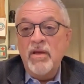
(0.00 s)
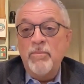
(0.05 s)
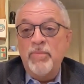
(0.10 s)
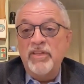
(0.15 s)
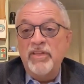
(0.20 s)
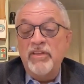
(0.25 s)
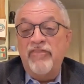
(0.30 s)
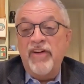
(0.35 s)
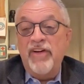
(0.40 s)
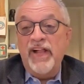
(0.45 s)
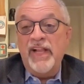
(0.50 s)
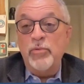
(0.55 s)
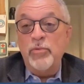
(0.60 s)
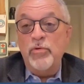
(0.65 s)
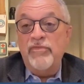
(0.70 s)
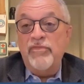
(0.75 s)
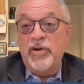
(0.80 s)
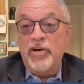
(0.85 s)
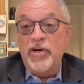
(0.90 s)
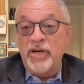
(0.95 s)
but the
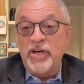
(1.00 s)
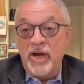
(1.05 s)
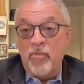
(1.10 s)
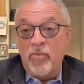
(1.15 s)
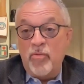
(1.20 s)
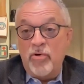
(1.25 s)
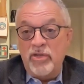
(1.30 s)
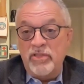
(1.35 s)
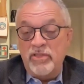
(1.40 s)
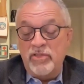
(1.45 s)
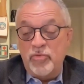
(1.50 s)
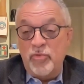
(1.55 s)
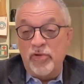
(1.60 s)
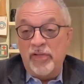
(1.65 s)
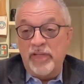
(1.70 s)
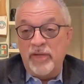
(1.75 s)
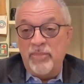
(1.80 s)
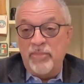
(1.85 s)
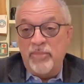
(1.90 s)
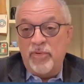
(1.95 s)
value of our networks is
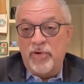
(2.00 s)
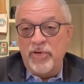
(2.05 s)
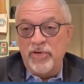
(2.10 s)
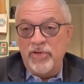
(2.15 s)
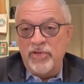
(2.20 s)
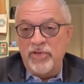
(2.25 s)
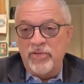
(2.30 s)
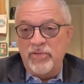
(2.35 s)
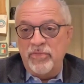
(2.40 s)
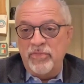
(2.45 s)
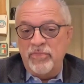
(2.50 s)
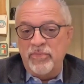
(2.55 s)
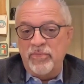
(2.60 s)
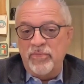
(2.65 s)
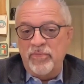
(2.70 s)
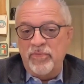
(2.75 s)
really important too.